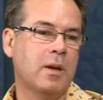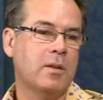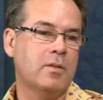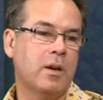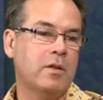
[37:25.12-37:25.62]

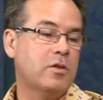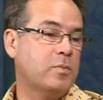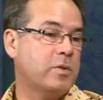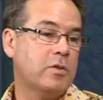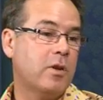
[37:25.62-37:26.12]
So I just
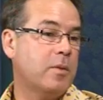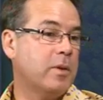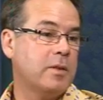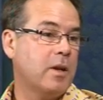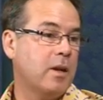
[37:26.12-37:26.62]
prescribe my
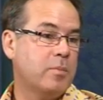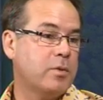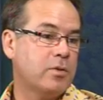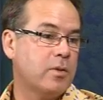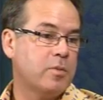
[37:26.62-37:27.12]
standard
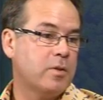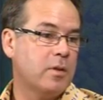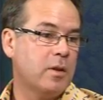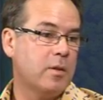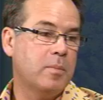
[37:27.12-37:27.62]
prescription
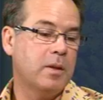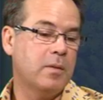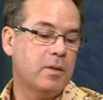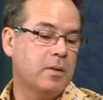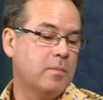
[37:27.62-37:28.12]
that I'd be
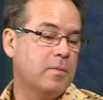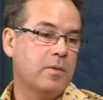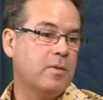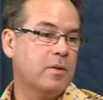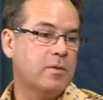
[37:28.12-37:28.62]
giving them
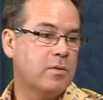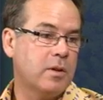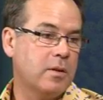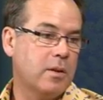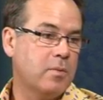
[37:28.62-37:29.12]
if I was
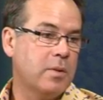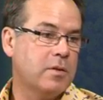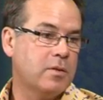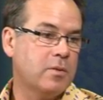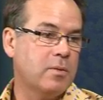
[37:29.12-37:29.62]
treating their
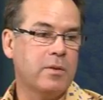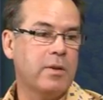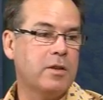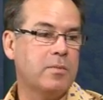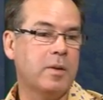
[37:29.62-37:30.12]
wrists or their
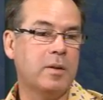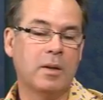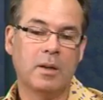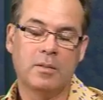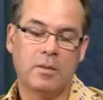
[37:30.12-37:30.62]
eczema.
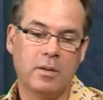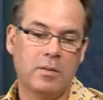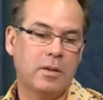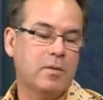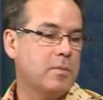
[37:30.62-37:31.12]
So I'll
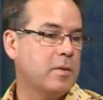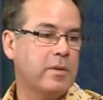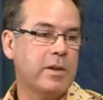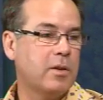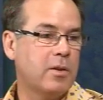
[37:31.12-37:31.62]
give them their
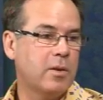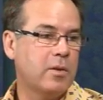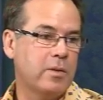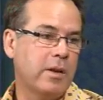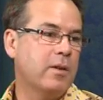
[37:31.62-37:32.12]

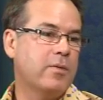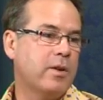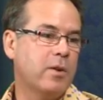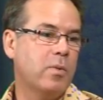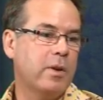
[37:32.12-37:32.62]
Alicon or
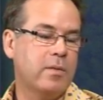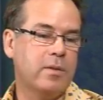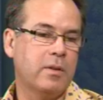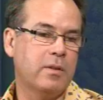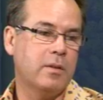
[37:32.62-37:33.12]
Alufrat or whatever,
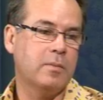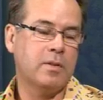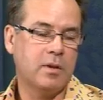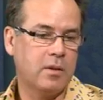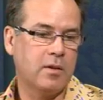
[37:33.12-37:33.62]
and I tell them to
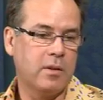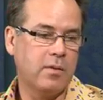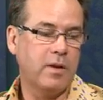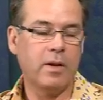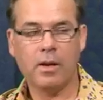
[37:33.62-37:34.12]
stick it on their
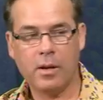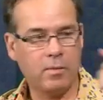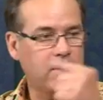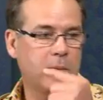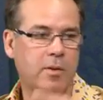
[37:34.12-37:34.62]
finger
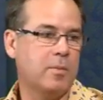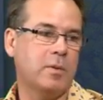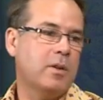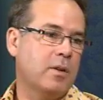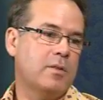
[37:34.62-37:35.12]
and rub it on the
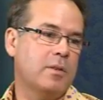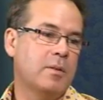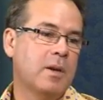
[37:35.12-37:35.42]
mucosa.